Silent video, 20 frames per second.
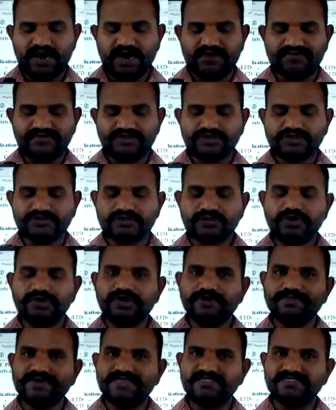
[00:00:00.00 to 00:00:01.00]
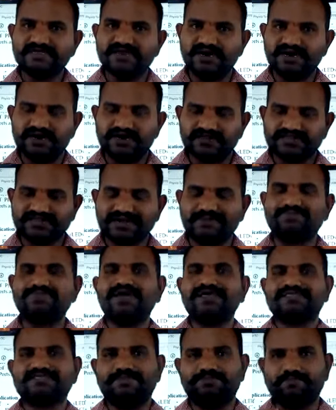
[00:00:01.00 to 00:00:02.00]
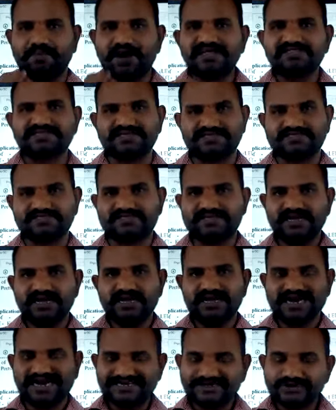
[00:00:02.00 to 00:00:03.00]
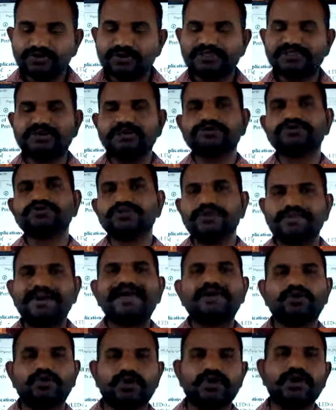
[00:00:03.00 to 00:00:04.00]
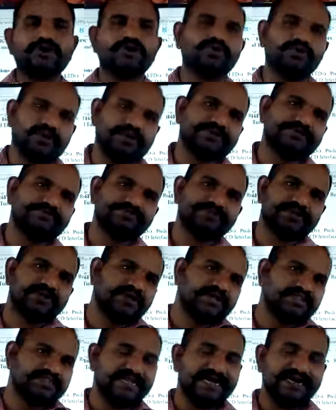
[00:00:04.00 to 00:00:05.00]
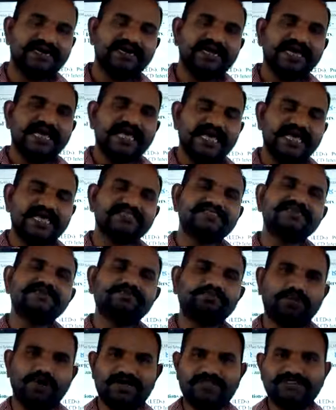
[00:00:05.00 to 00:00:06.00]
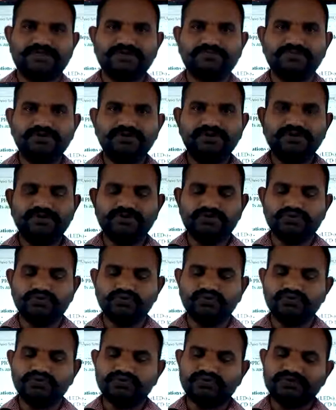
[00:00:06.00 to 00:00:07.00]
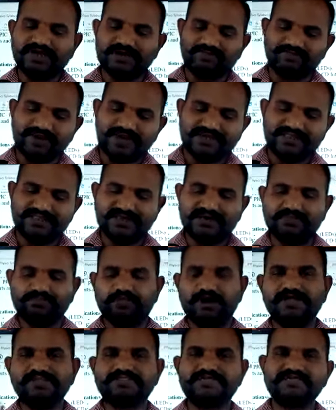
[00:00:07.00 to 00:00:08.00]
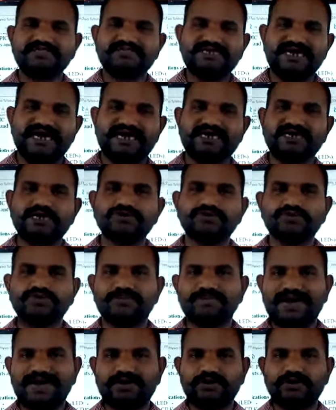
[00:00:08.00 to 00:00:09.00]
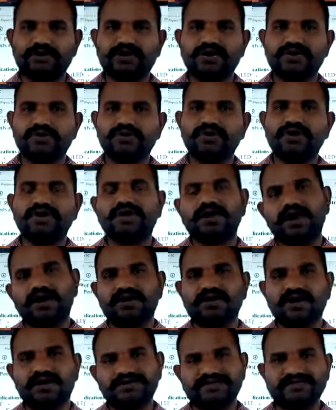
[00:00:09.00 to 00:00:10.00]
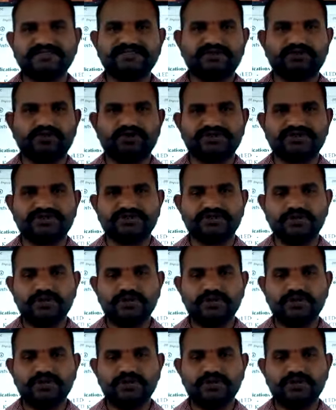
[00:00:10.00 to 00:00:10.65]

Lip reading: which is going to be supplies the pulses continuously to the microcontroller. Then is it possible to supply the pulses directly to the microcontroller or not is a question.